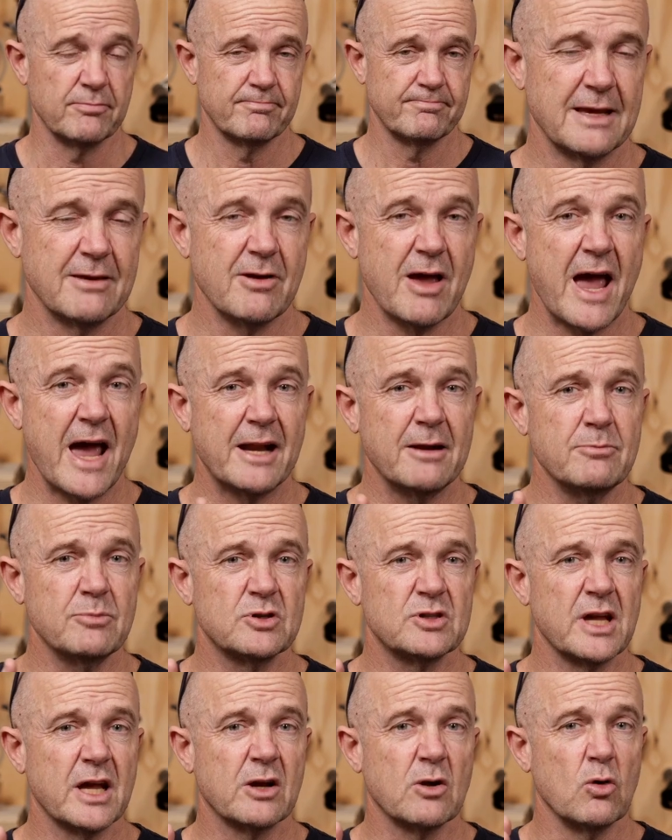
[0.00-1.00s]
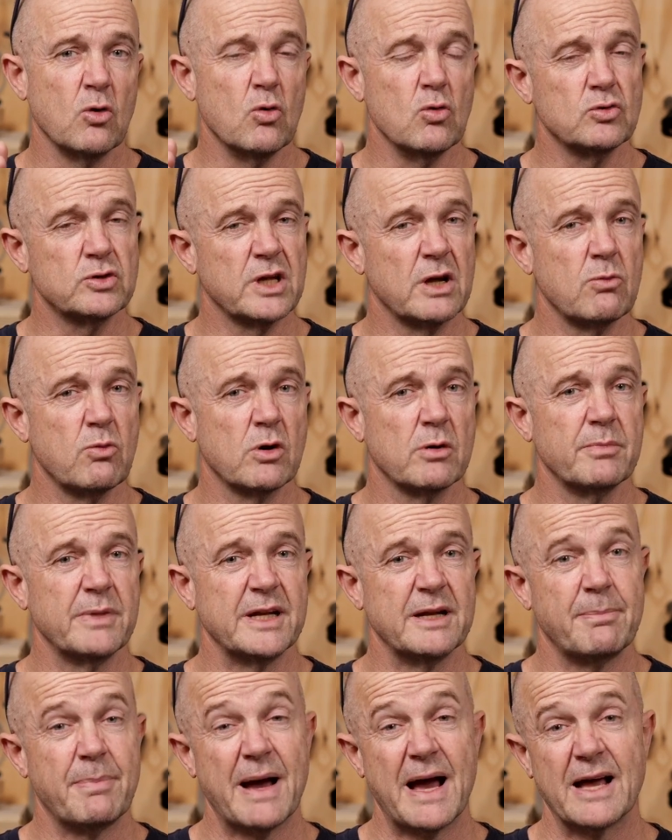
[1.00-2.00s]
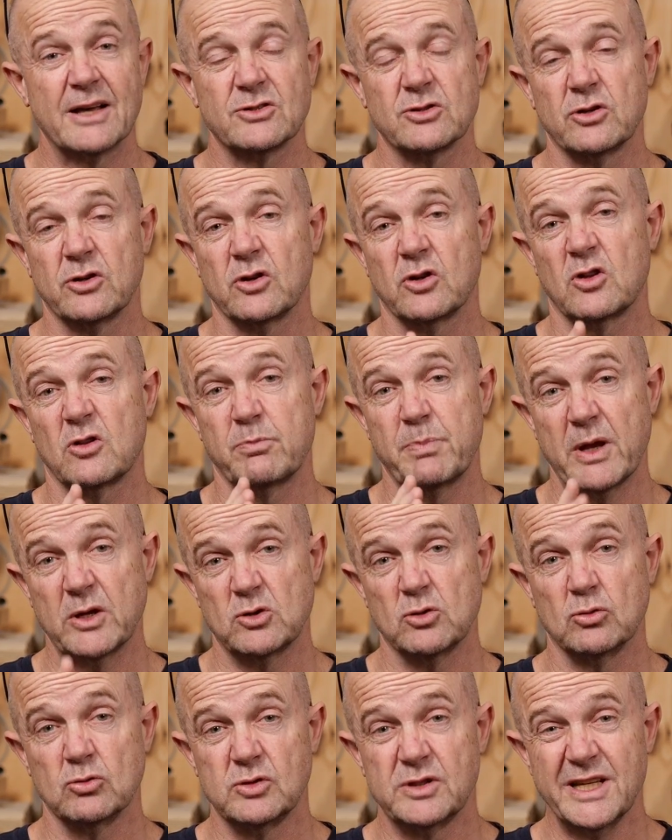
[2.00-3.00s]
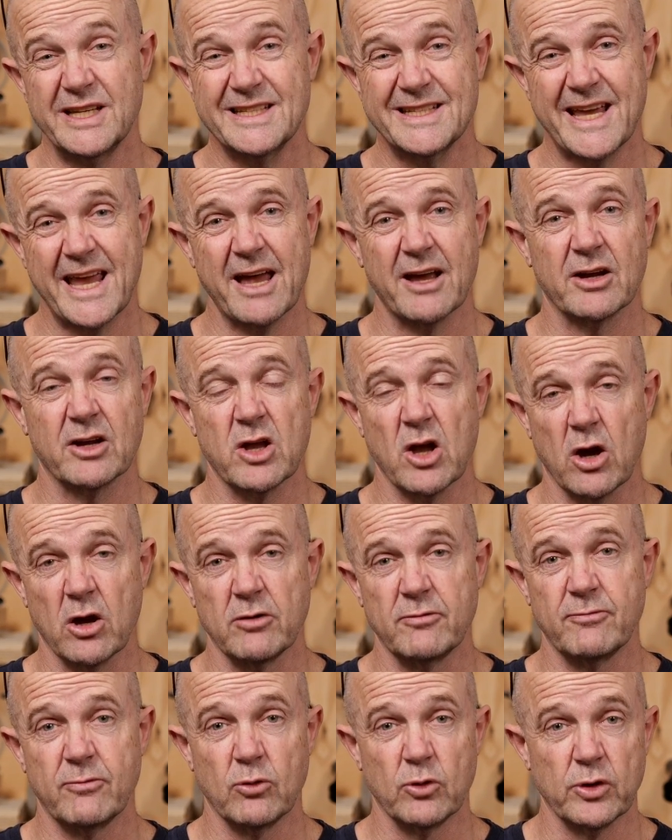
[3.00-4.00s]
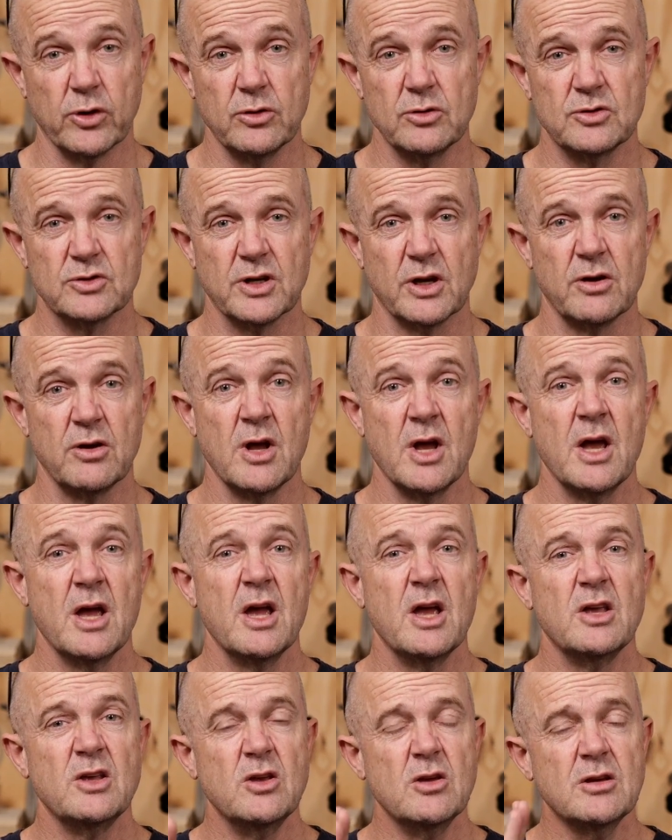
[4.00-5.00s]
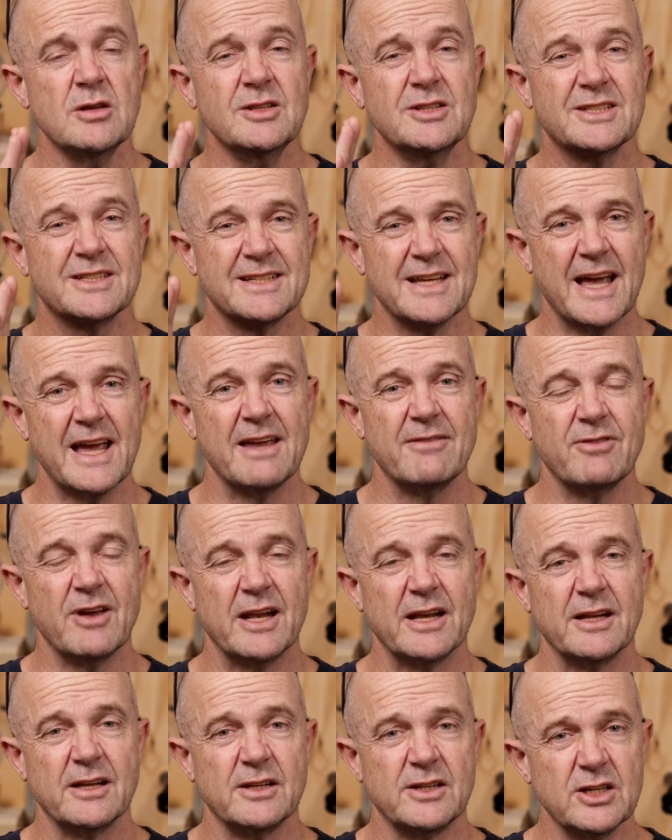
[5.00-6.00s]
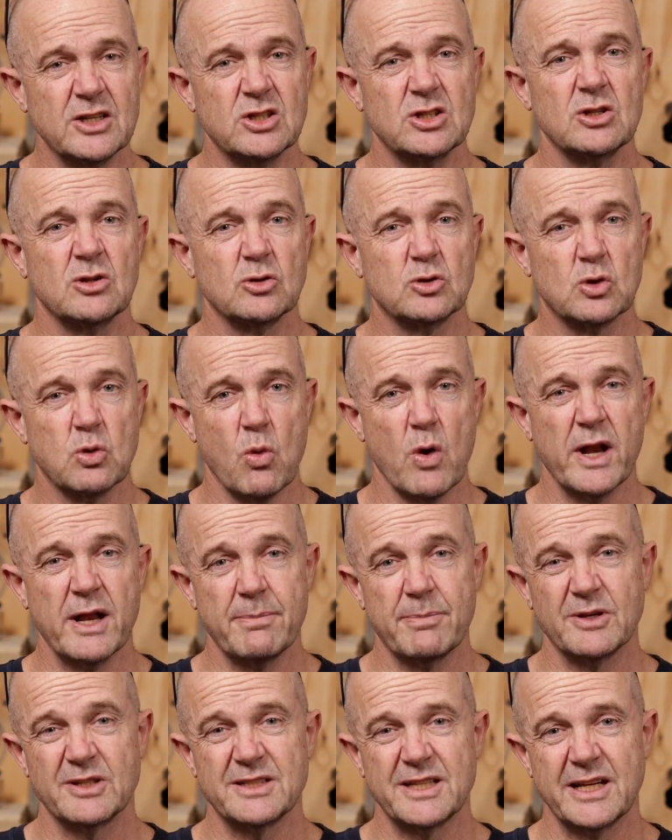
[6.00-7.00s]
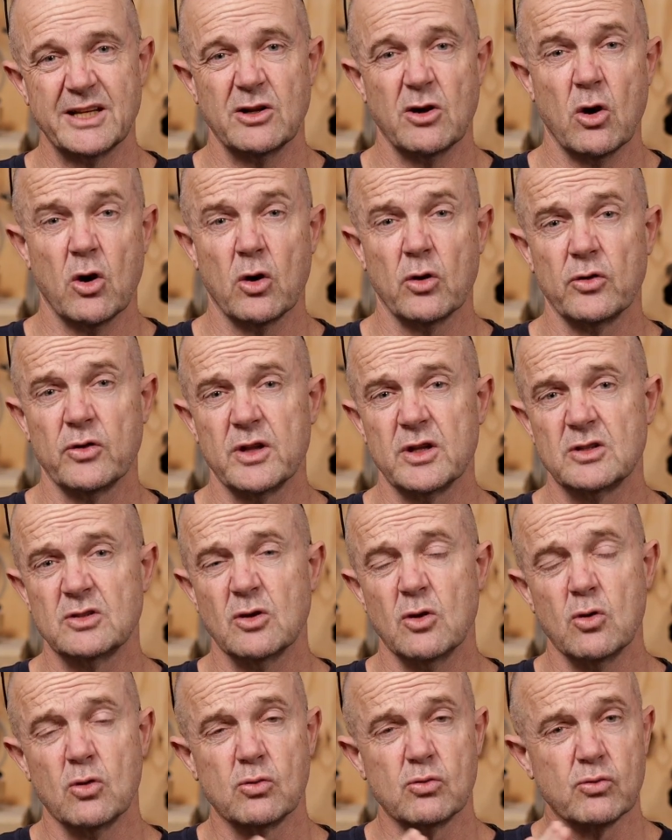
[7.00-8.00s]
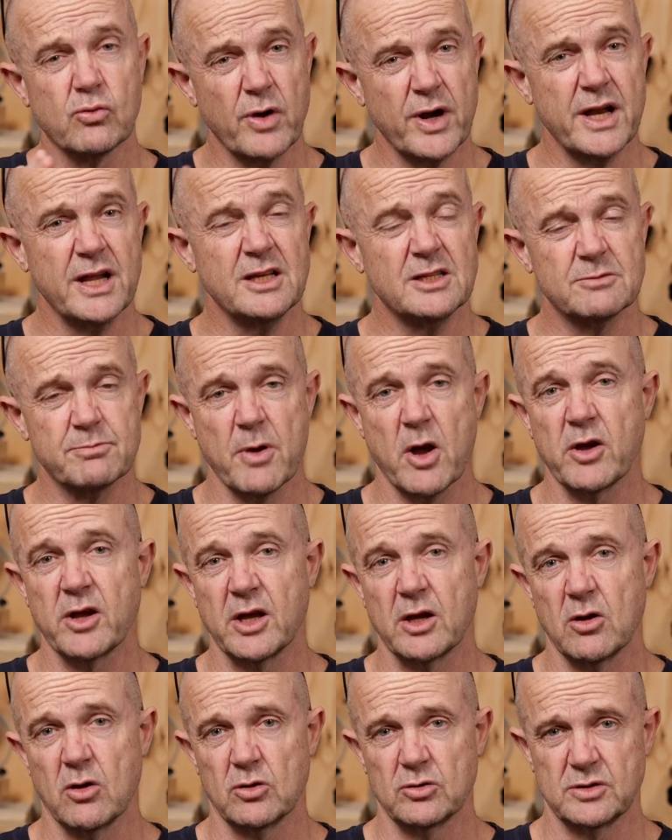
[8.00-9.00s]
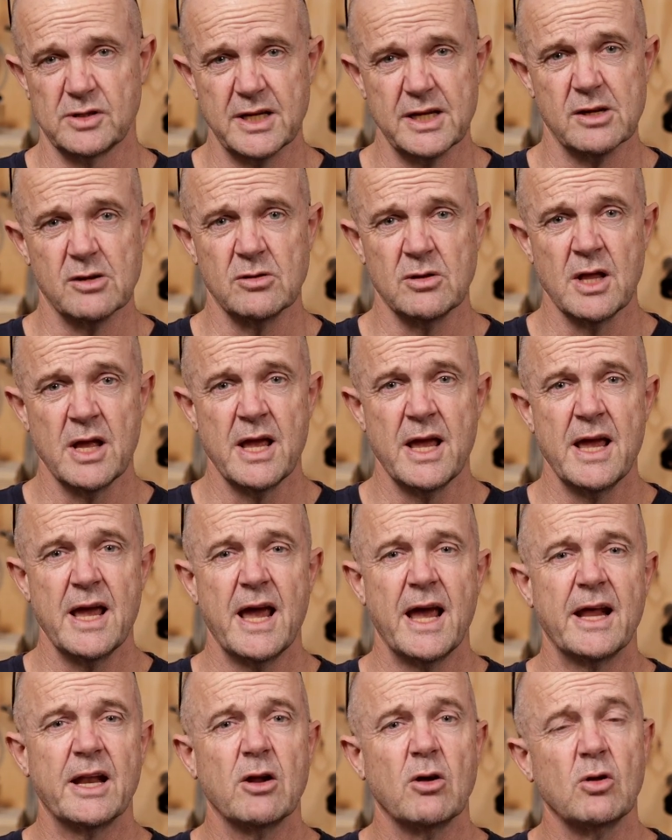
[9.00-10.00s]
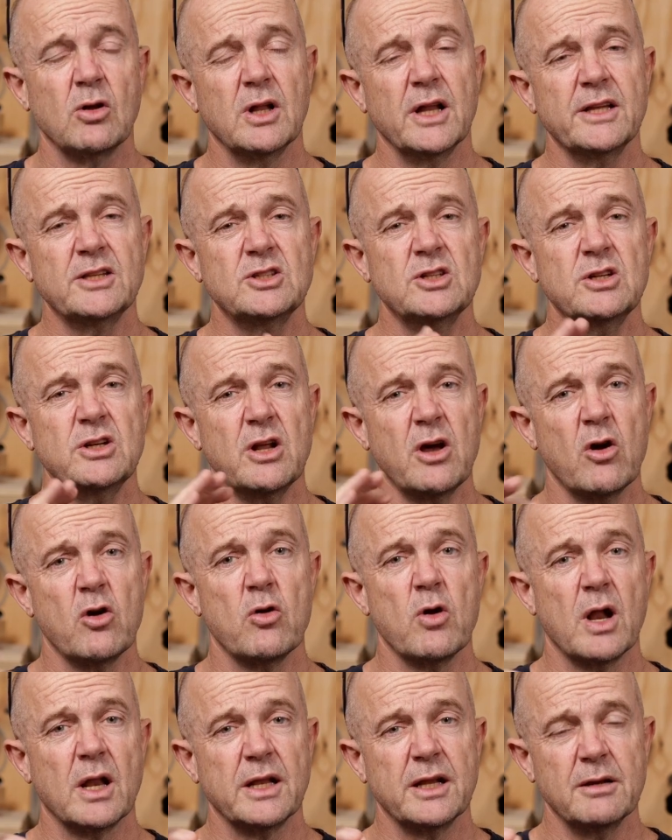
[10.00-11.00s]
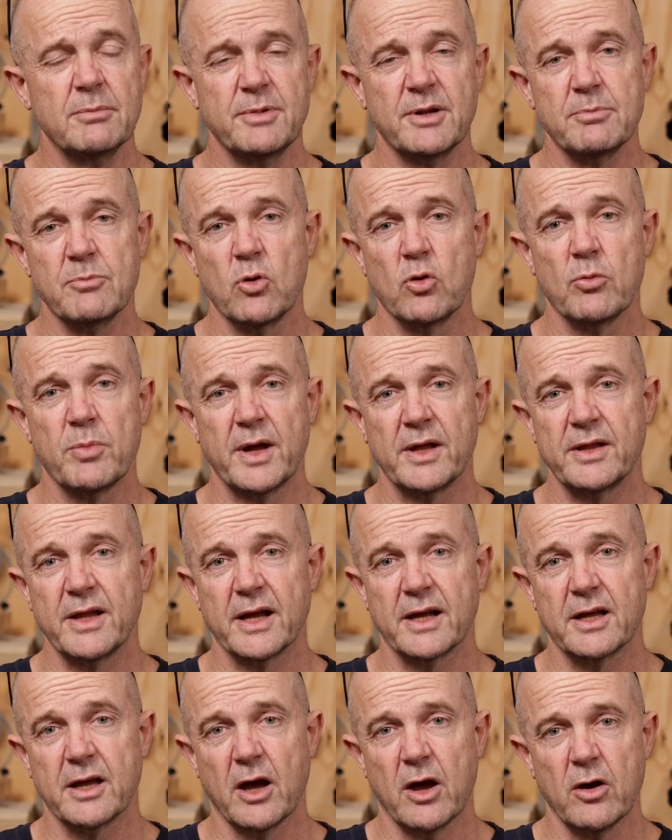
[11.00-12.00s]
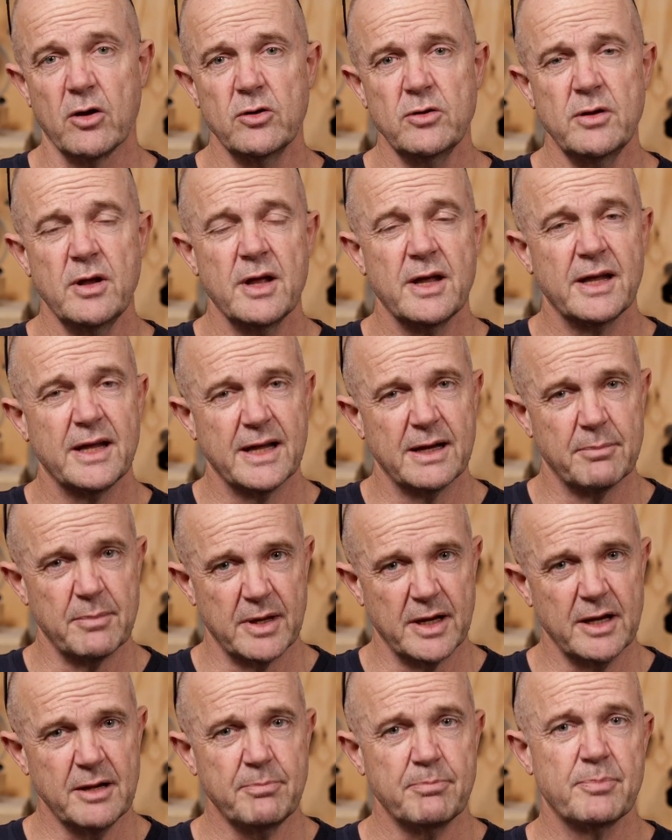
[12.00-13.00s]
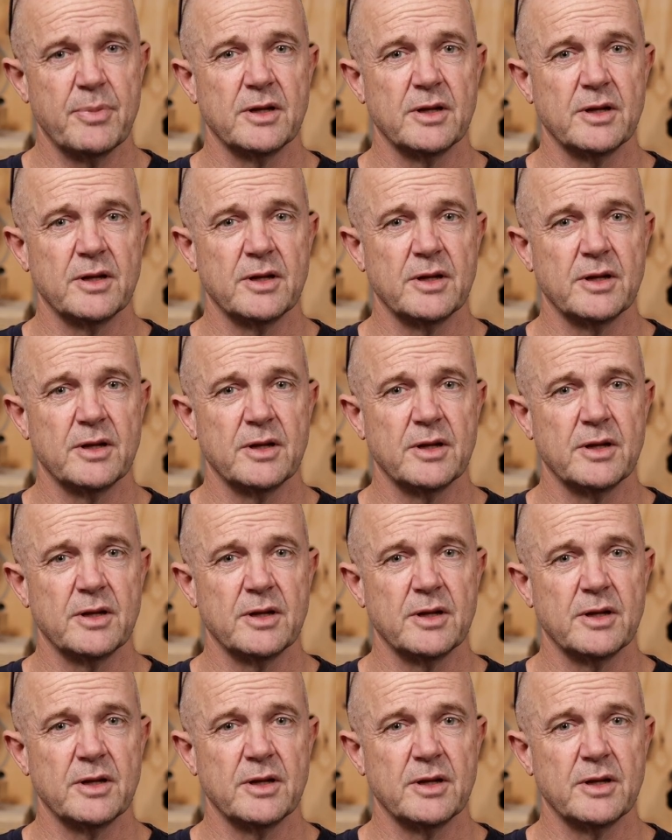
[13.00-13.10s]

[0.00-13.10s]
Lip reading: Now, AtomStack also wanted me to pass on a special discount code for you, so you can save an additional 20% on this already smoking hot deal, and I'll let you know a little bit more about that code in a minute.